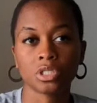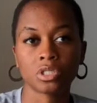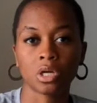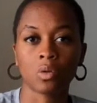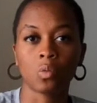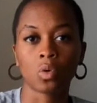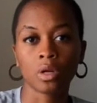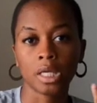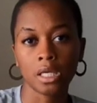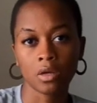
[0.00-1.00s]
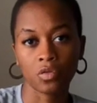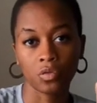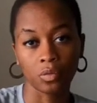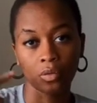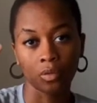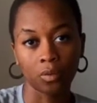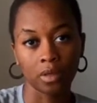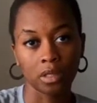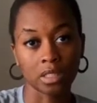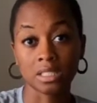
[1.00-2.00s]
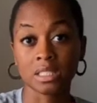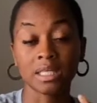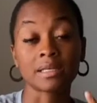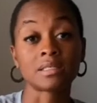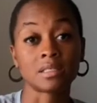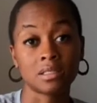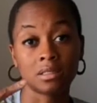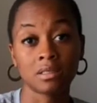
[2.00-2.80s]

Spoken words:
start working through this list.